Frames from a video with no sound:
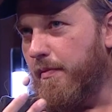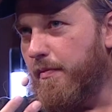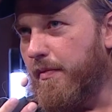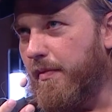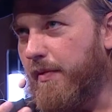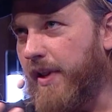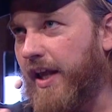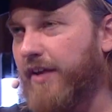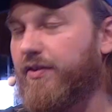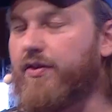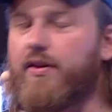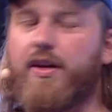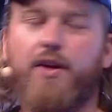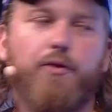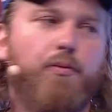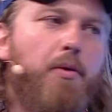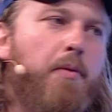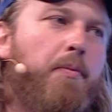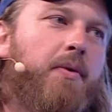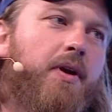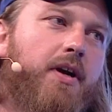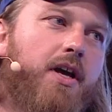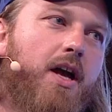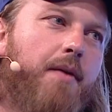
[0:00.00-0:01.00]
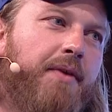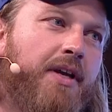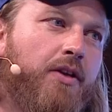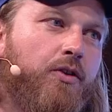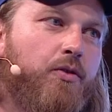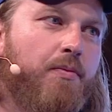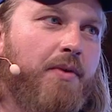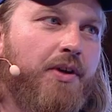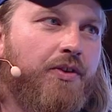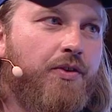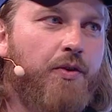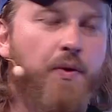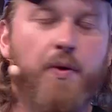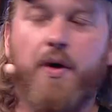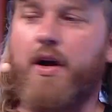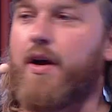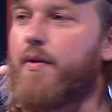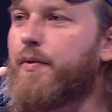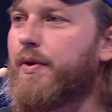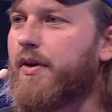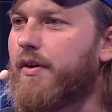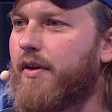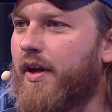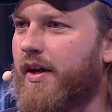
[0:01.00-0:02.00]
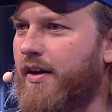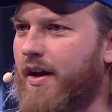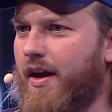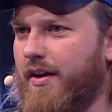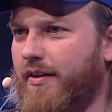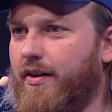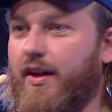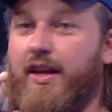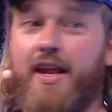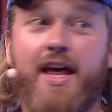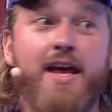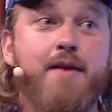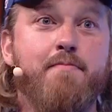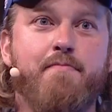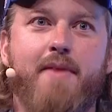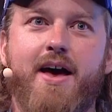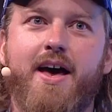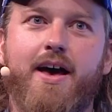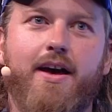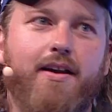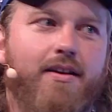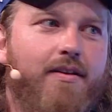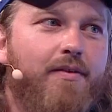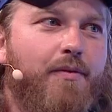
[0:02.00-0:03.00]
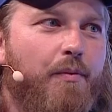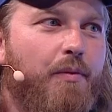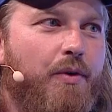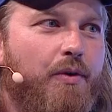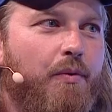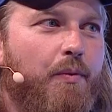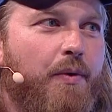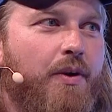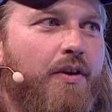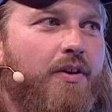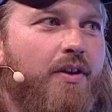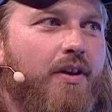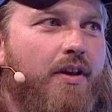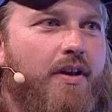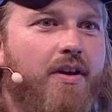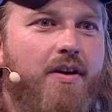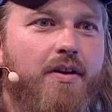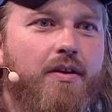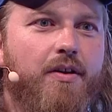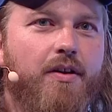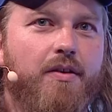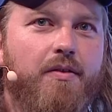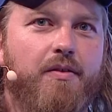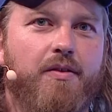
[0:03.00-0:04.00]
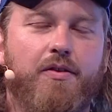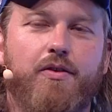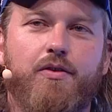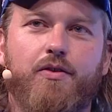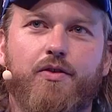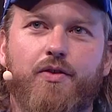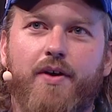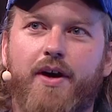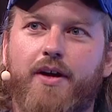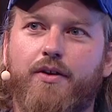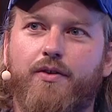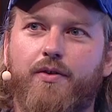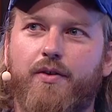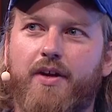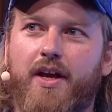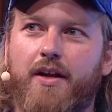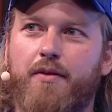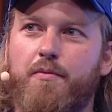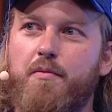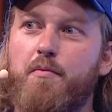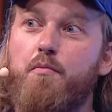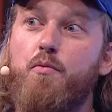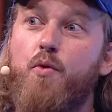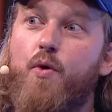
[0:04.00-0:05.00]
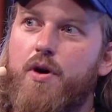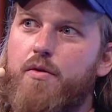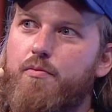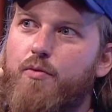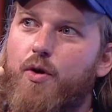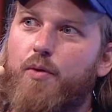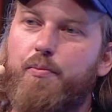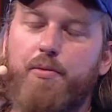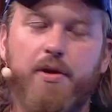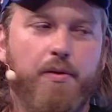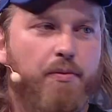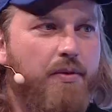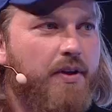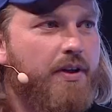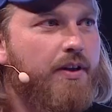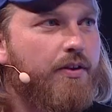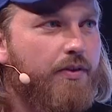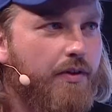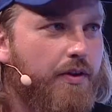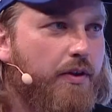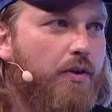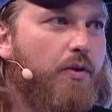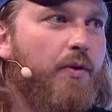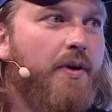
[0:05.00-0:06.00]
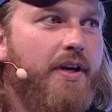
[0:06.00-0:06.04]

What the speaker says: less and less people are coming into my store, I would, like, the layman would try to get more and more people into the door